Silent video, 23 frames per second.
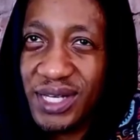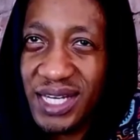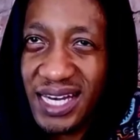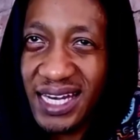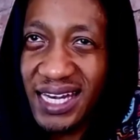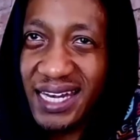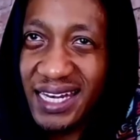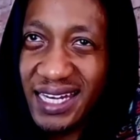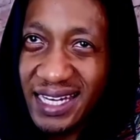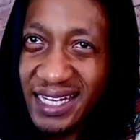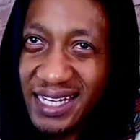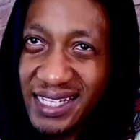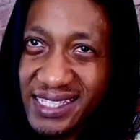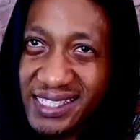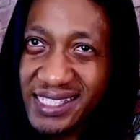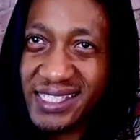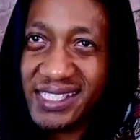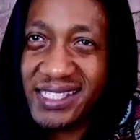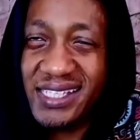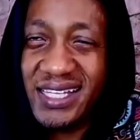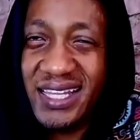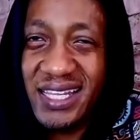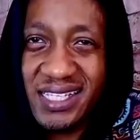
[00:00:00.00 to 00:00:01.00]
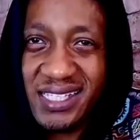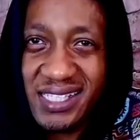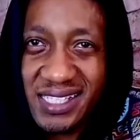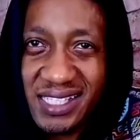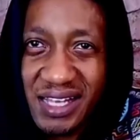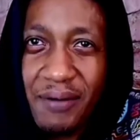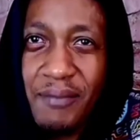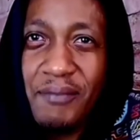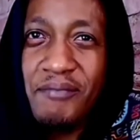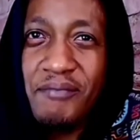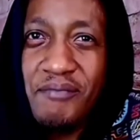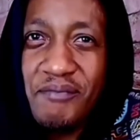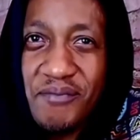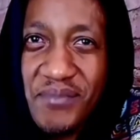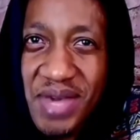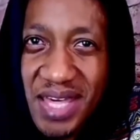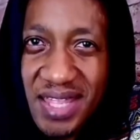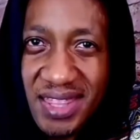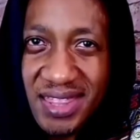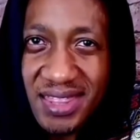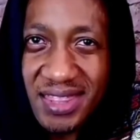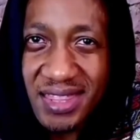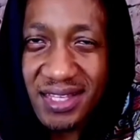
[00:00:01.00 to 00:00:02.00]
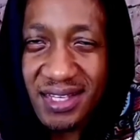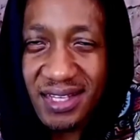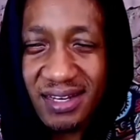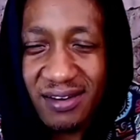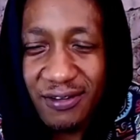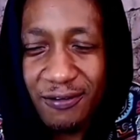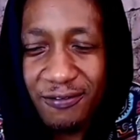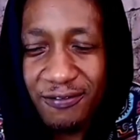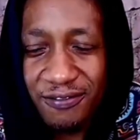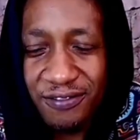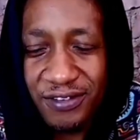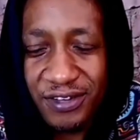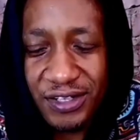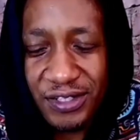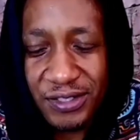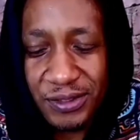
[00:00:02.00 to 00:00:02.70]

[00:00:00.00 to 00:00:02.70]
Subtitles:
at least the same method of